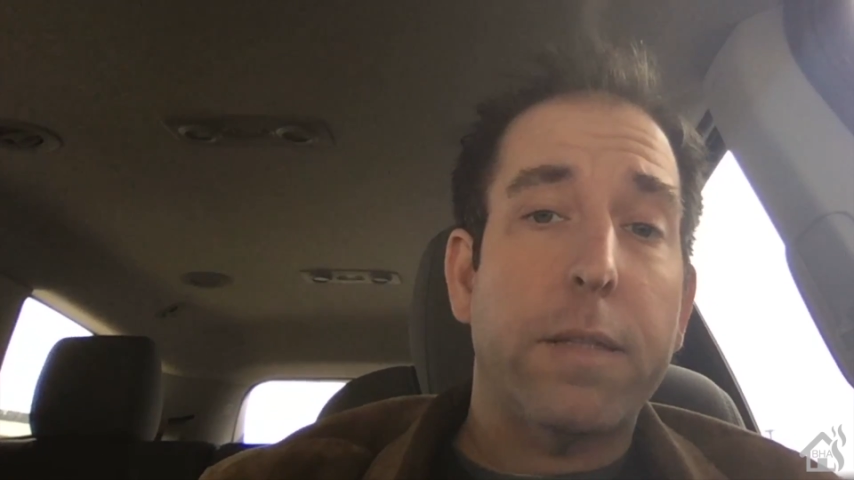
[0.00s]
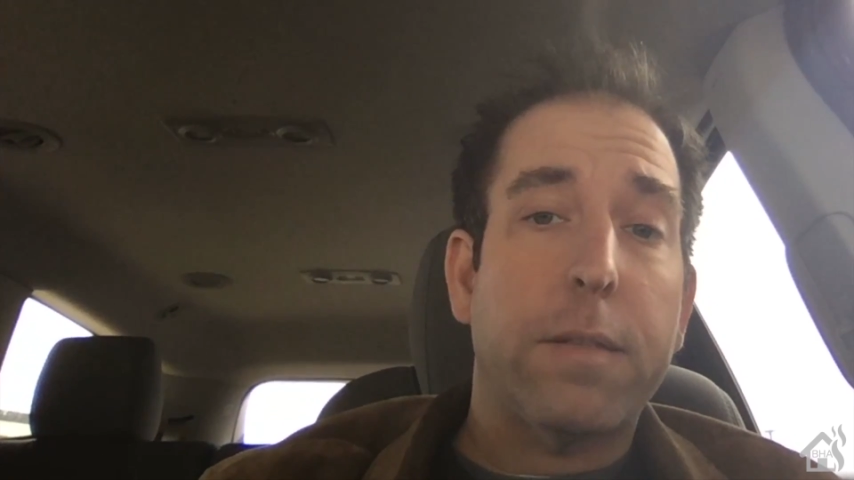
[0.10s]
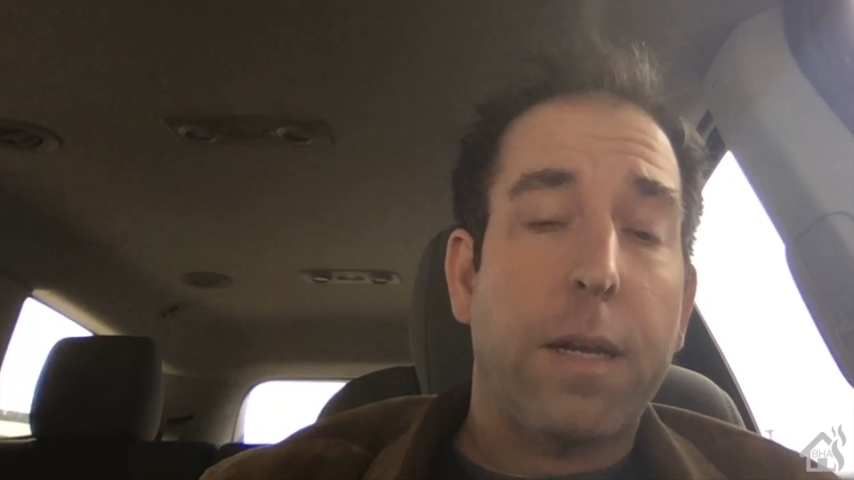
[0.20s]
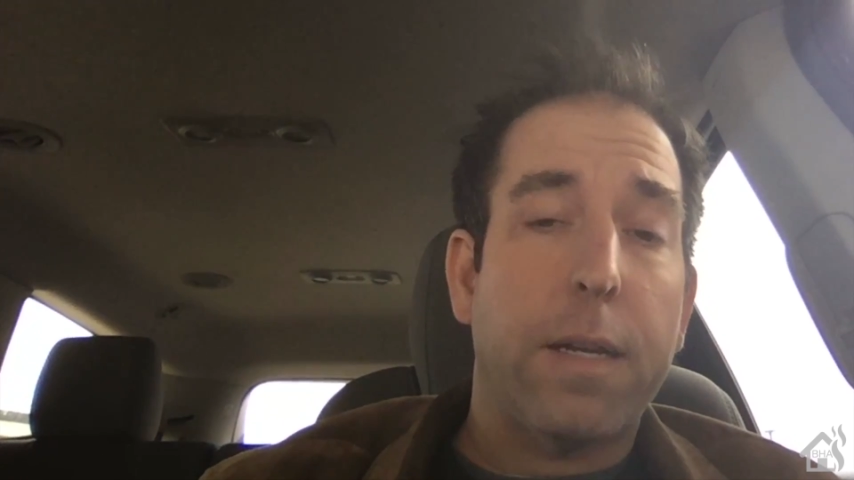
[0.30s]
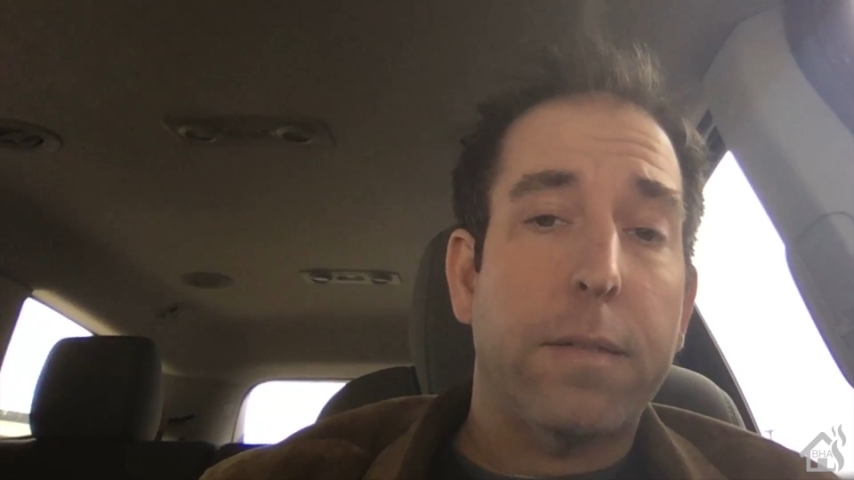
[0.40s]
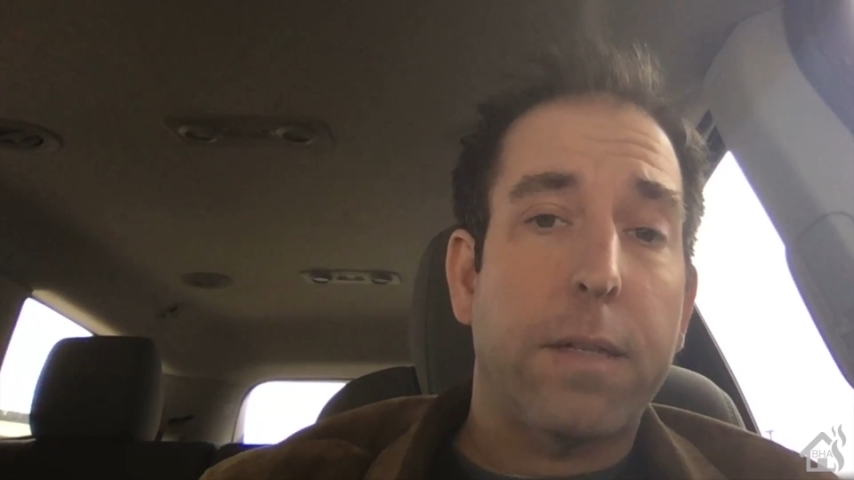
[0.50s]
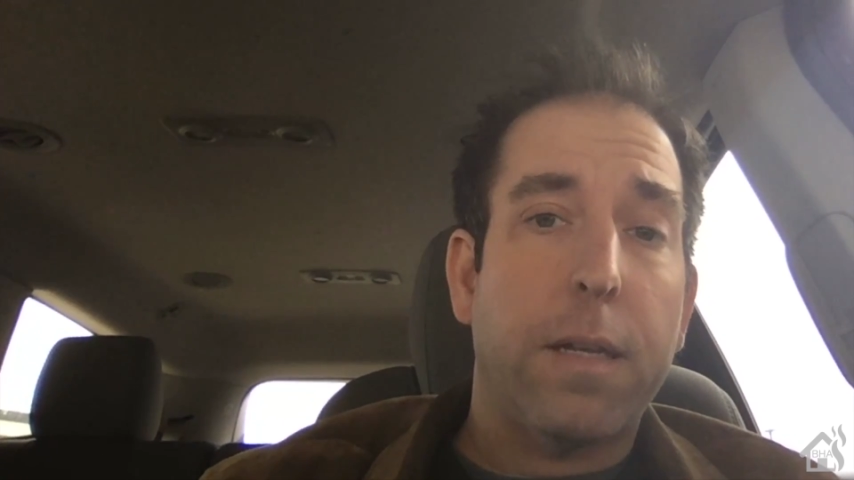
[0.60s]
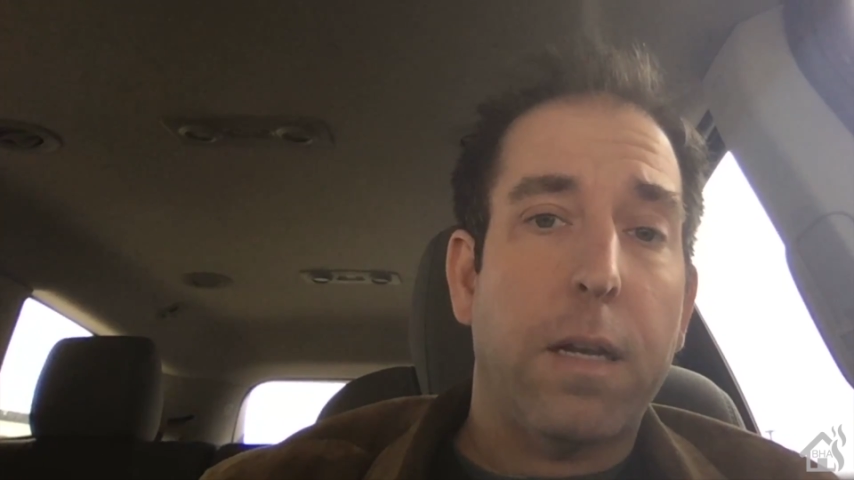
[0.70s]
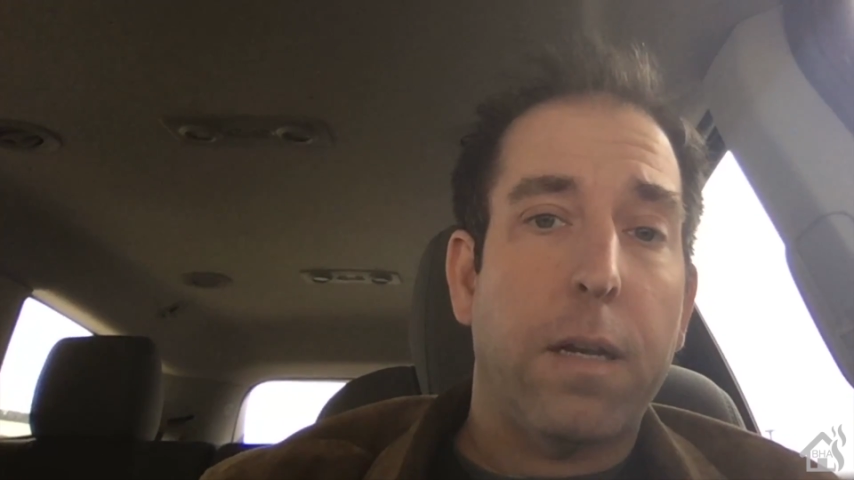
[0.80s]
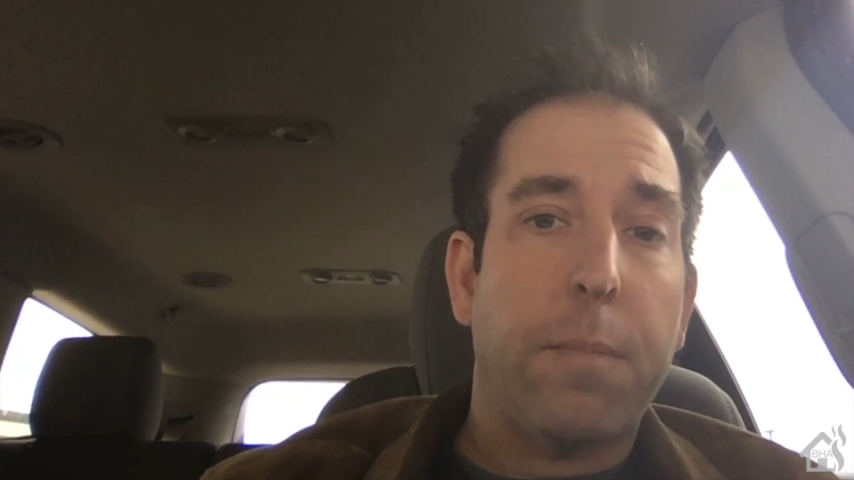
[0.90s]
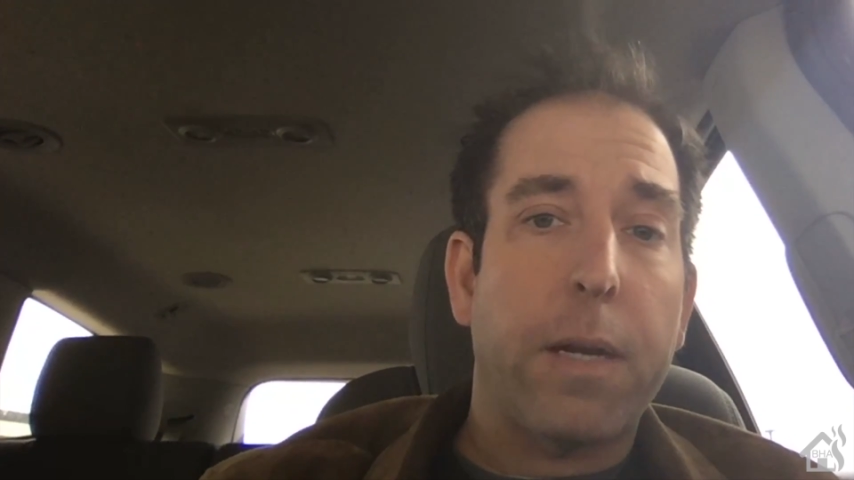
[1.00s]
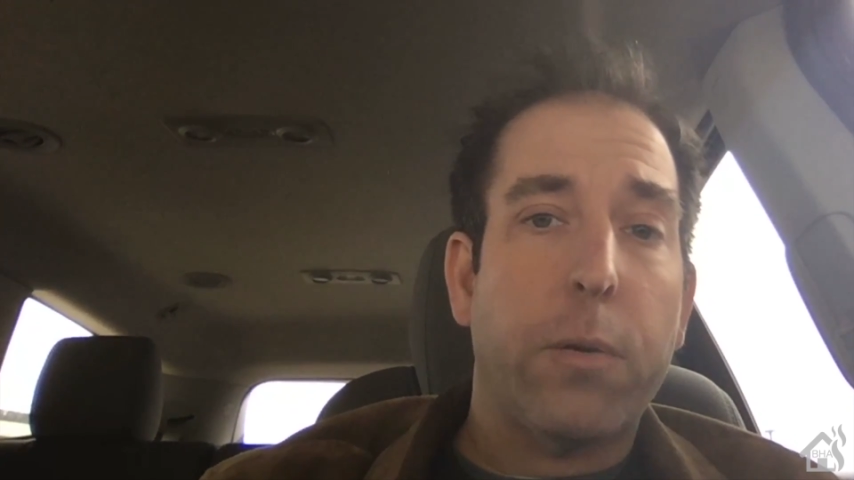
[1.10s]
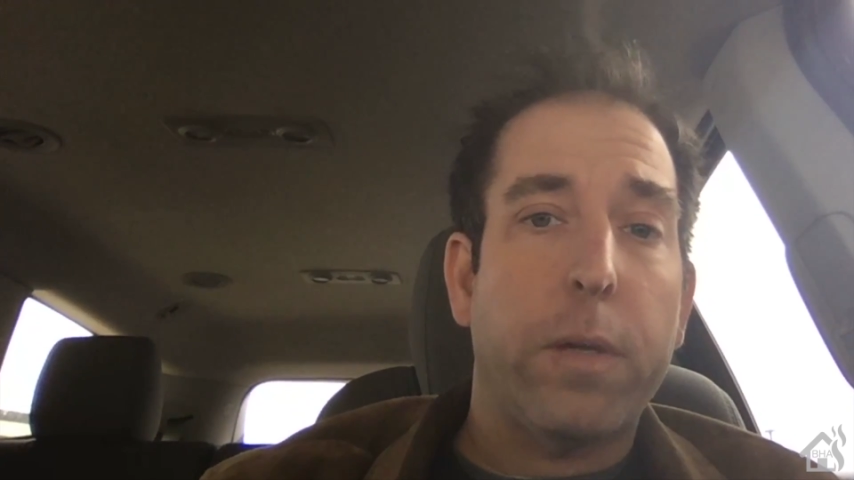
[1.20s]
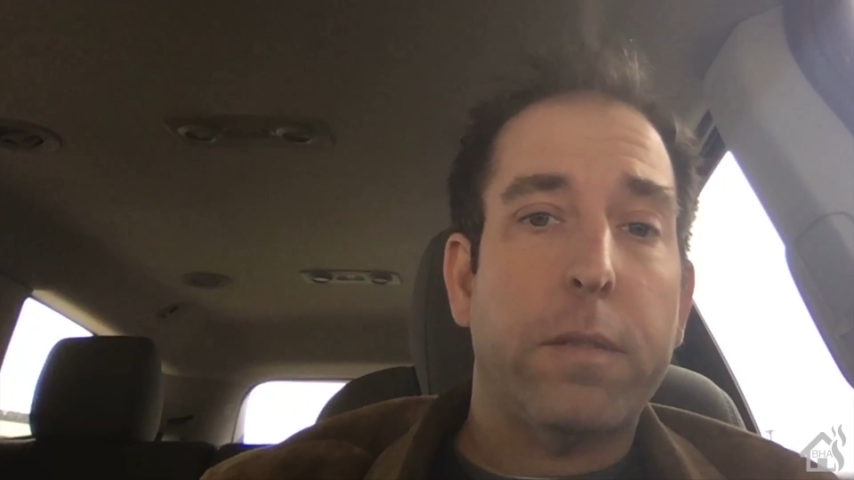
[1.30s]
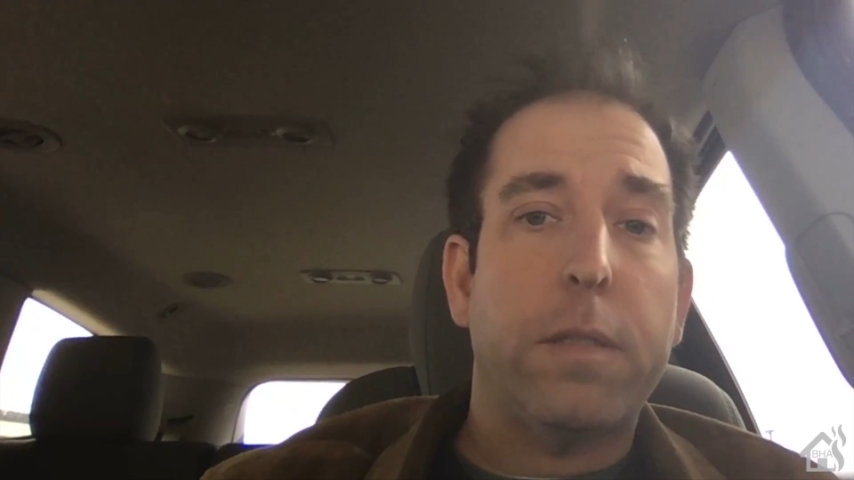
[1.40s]
size
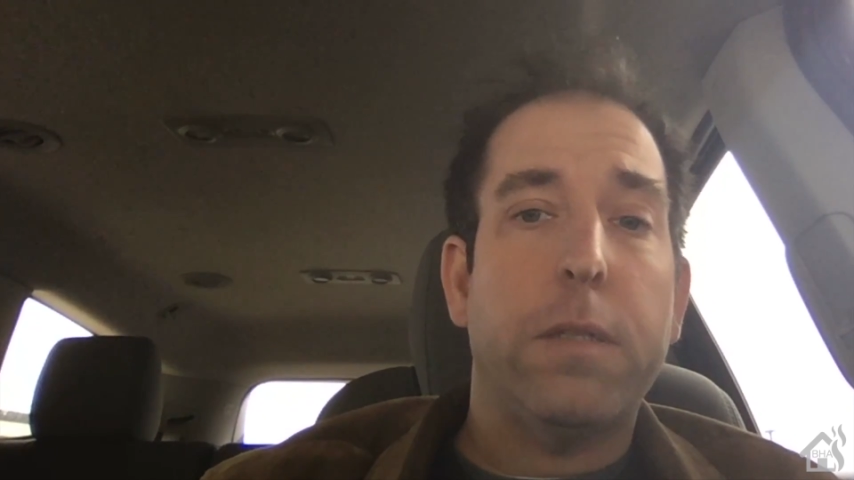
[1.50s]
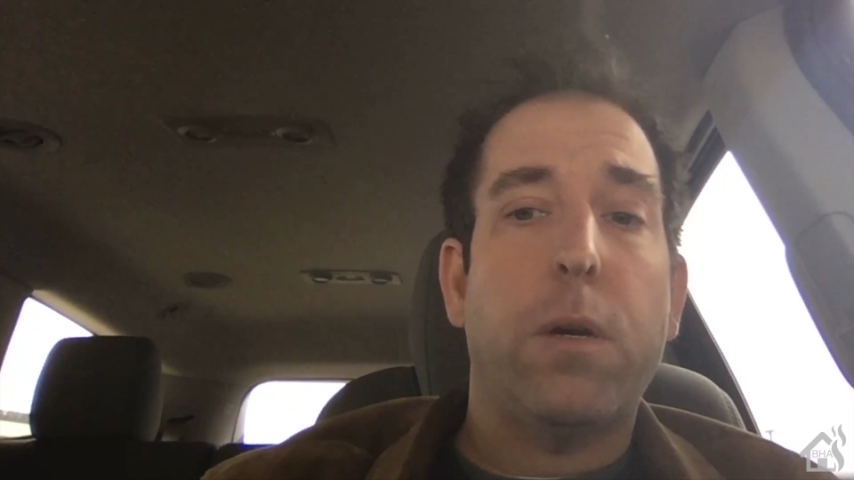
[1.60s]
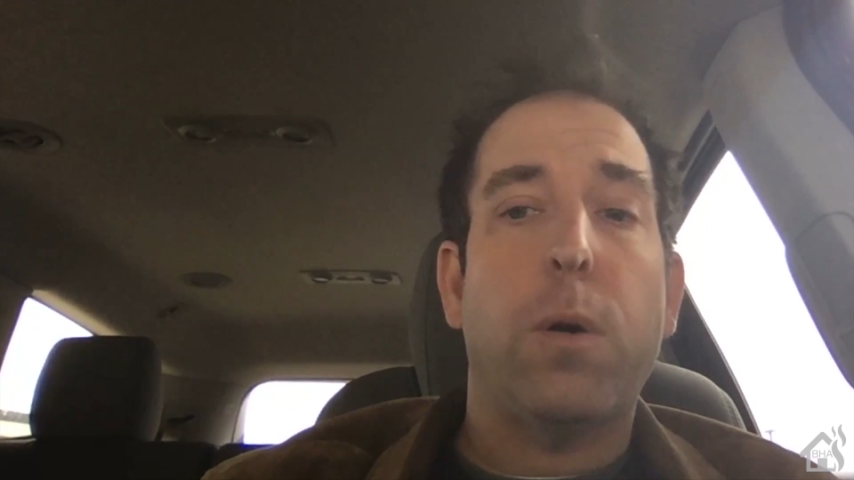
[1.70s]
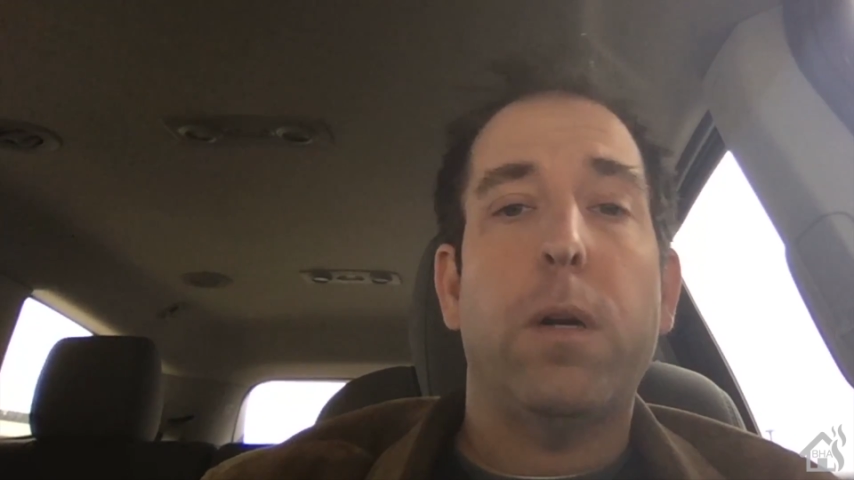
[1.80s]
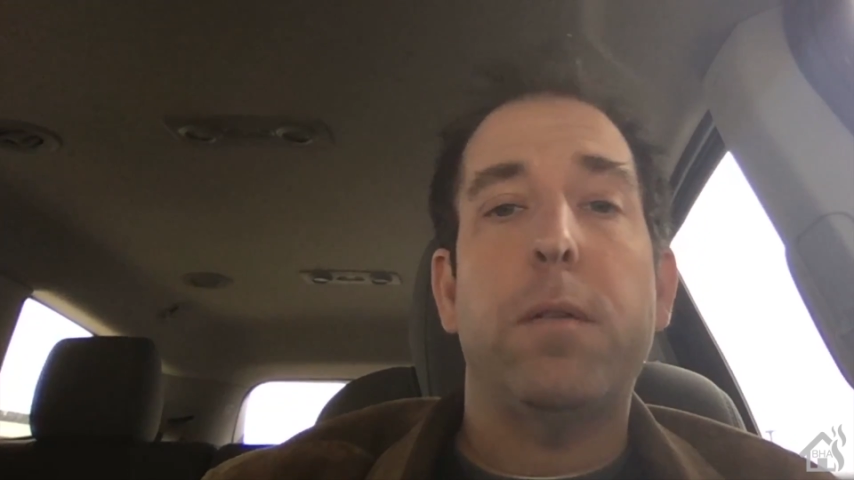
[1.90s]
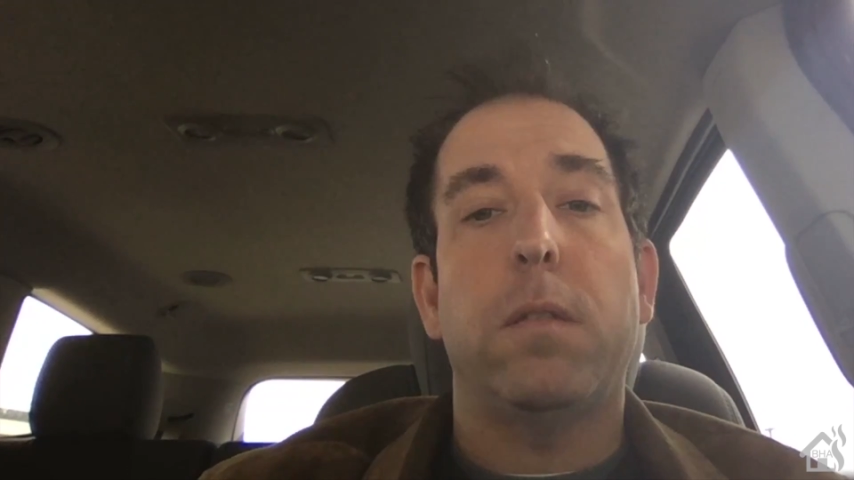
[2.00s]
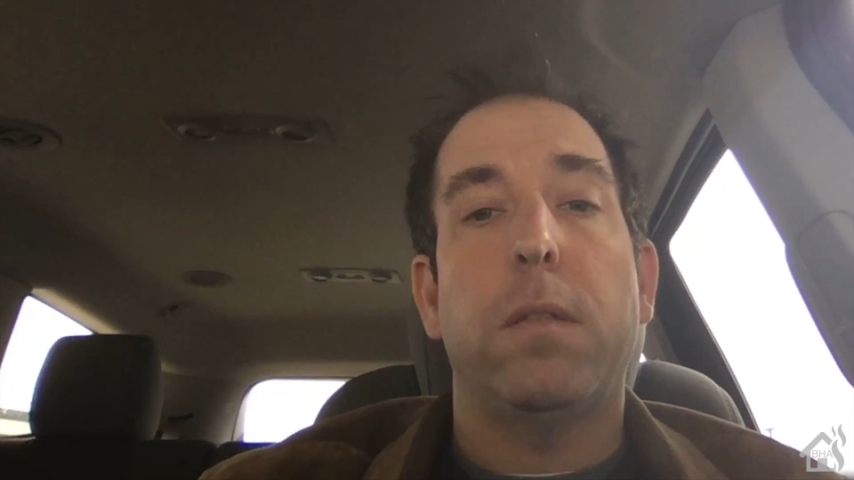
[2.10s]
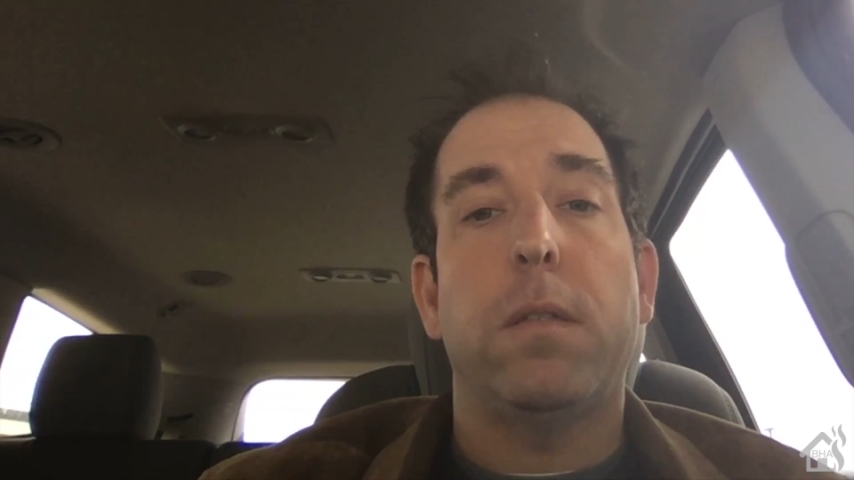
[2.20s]
micro SD card.